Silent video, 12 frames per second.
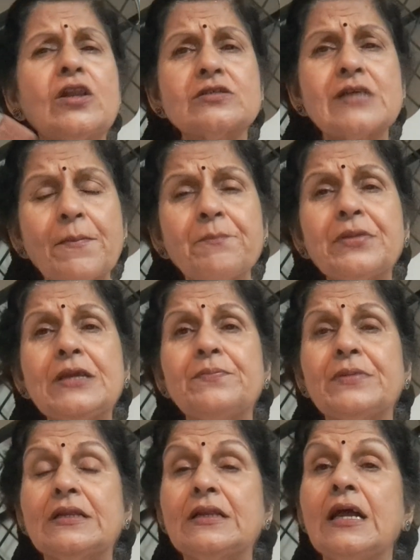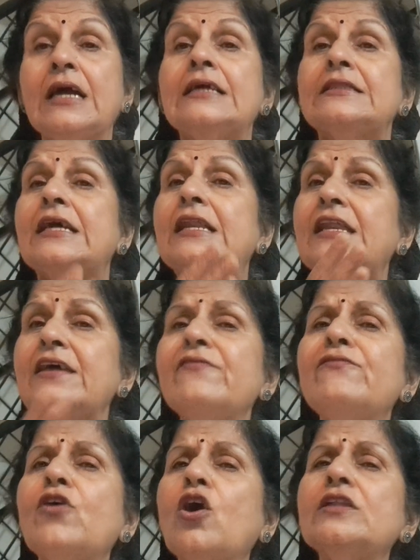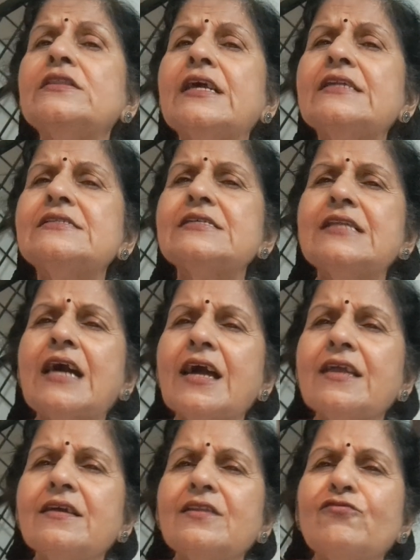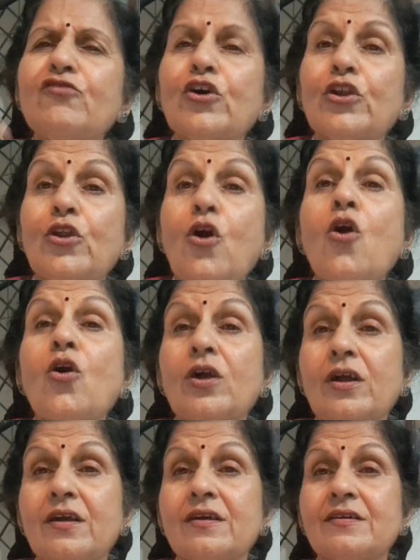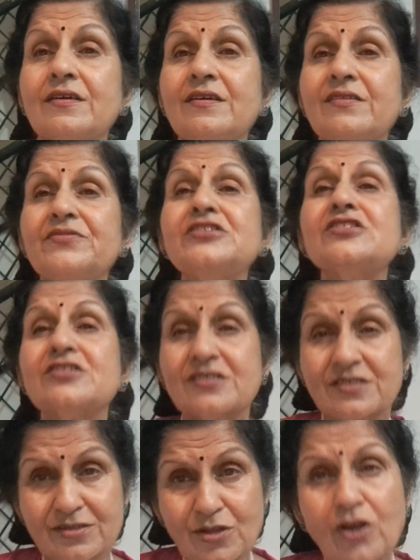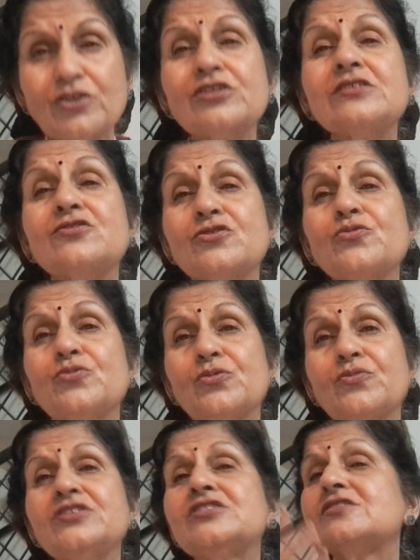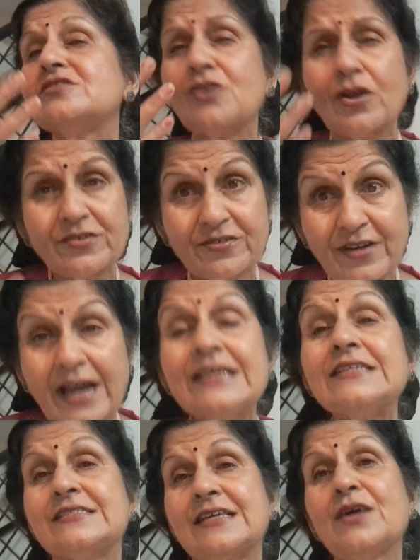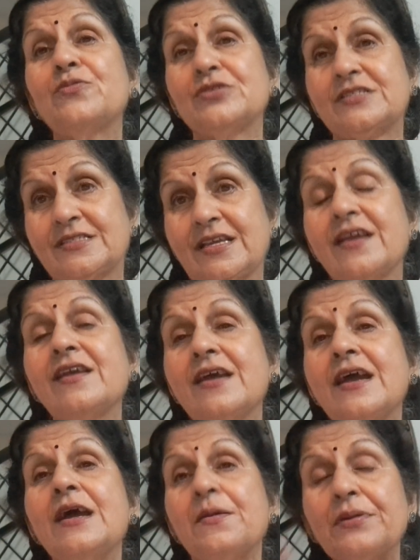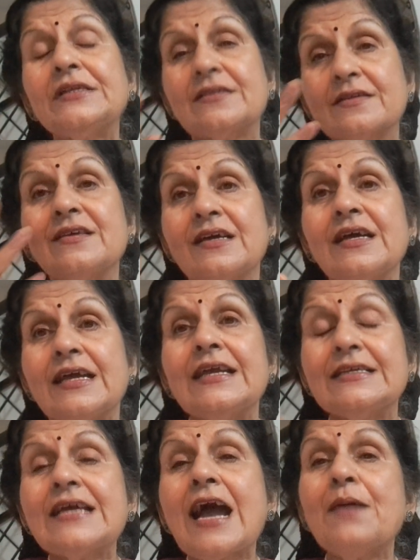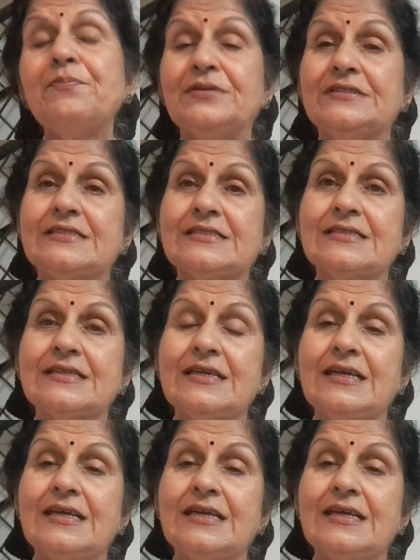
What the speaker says: some people, they live on that denial for long, which is not true, which is not right, I would say. But it happens.